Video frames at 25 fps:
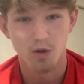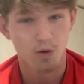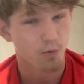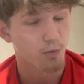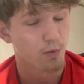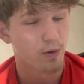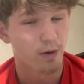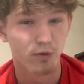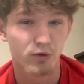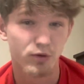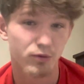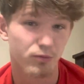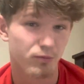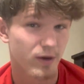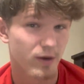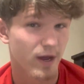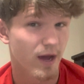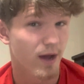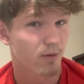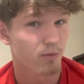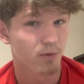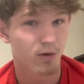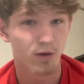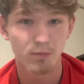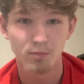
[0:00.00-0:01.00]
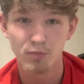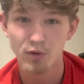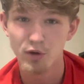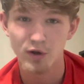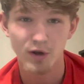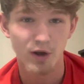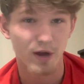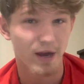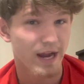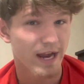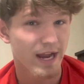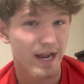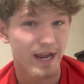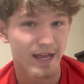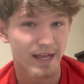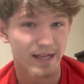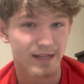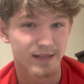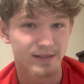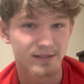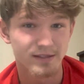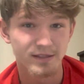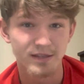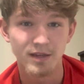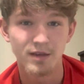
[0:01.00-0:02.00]
We do not want to put our
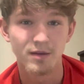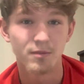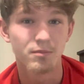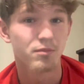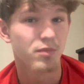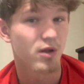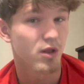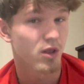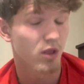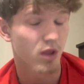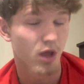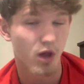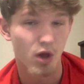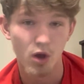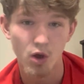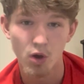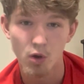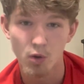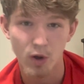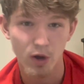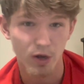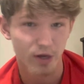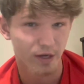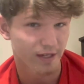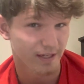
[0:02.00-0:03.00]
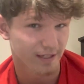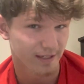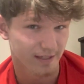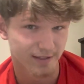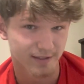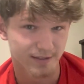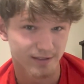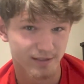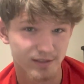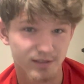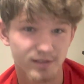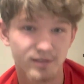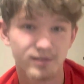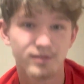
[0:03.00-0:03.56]
hands below our knees.